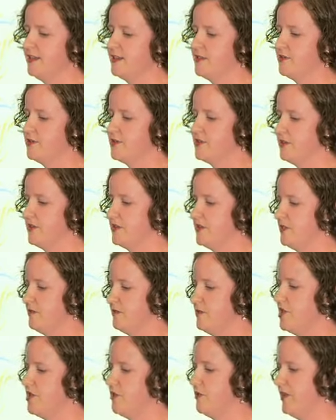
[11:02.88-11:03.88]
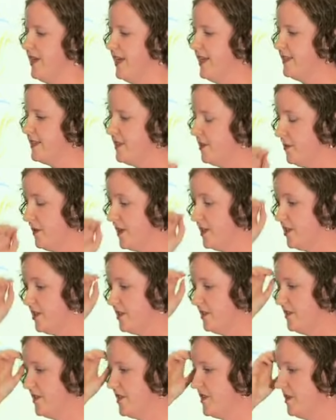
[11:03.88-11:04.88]
There's also some short answer
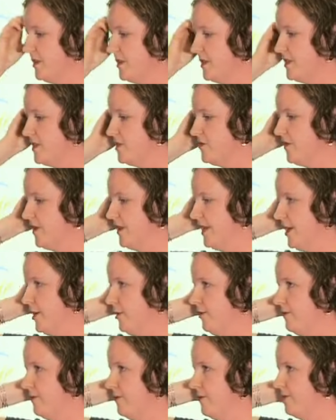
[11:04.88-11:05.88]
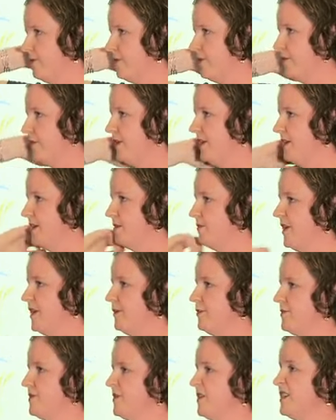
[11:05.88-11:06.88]
questions. So this is really helpful for looking at
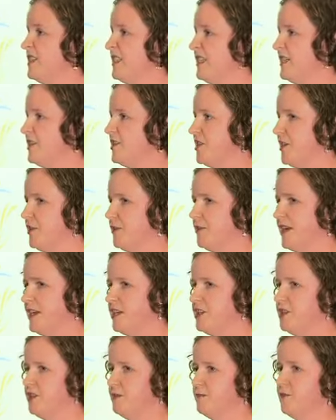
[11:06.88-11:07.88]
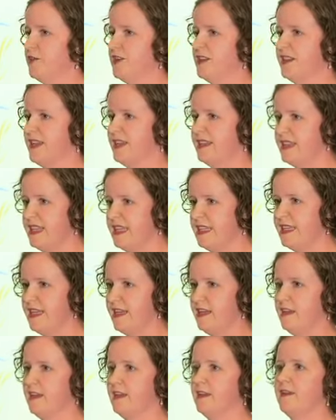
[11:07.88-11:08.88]
people's idea generation. What are they
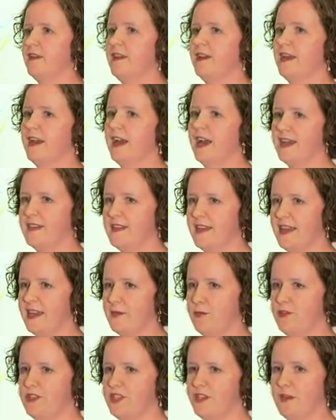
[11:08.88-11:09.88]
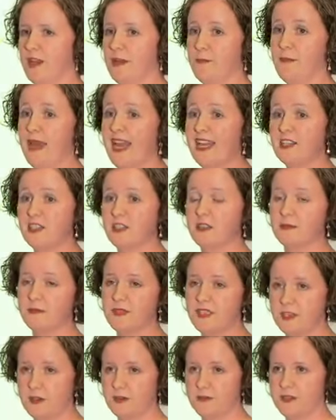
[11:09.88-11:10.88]
thinking? Are they able to imagine
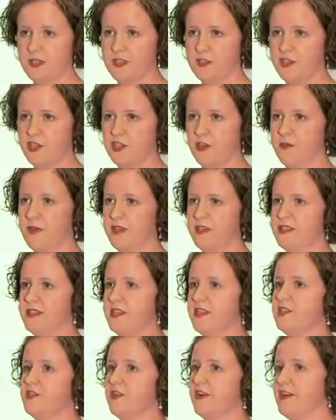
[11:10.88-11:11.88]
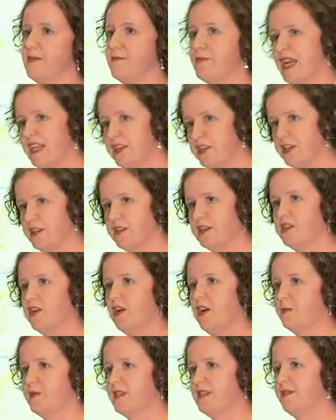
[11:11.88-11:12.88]
themselves in a shopping centre and imagine the
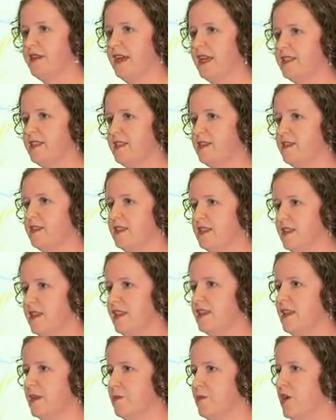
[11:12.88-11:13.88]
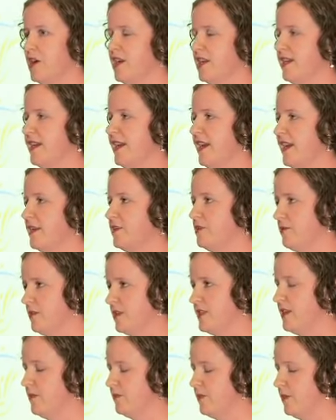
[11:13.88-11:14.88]
types of hazards that they might encounter?
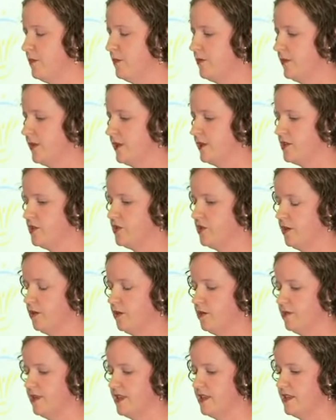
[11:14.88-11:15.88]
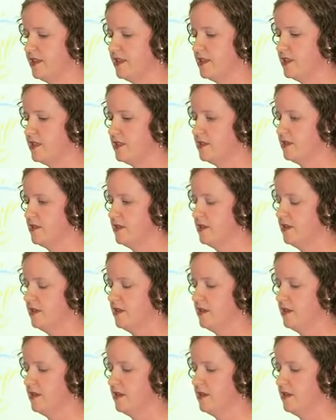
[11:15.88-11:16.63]
And some people really struggle with this.